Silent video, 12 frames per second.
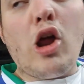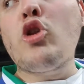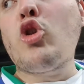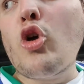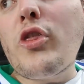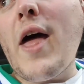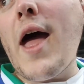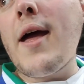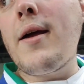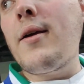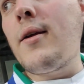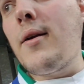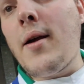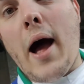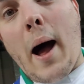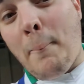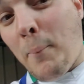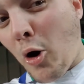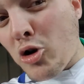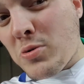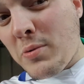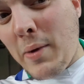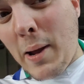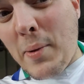another and
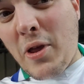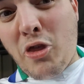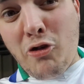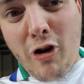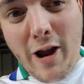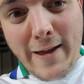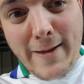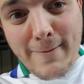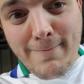possibly maybe three.